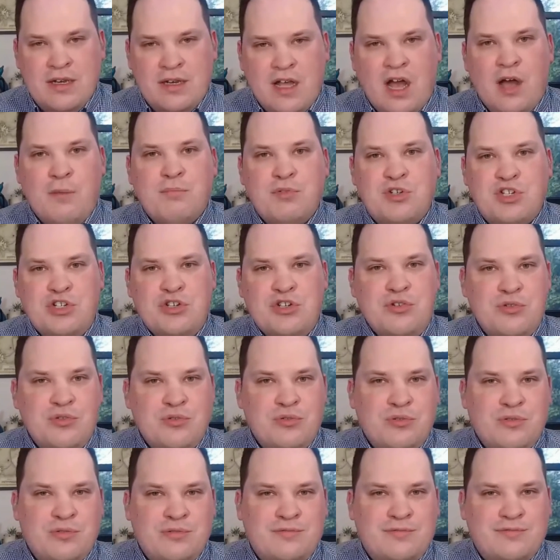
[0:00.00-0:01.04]
come
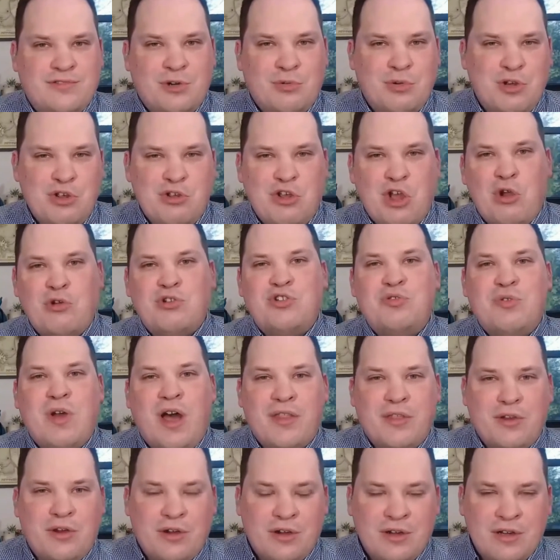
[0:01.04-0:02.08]
to or when you go to
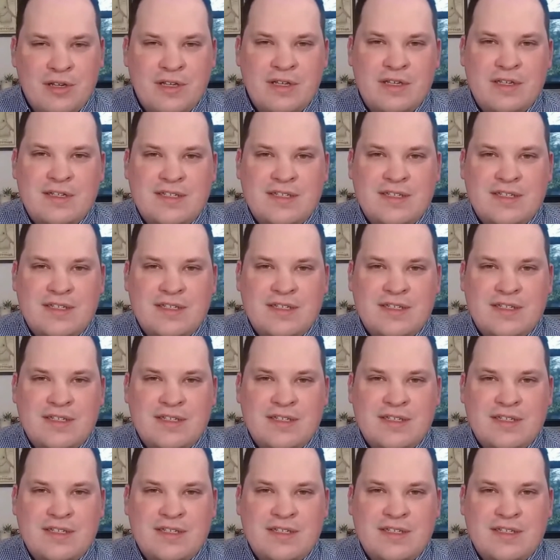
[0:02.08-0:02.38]
other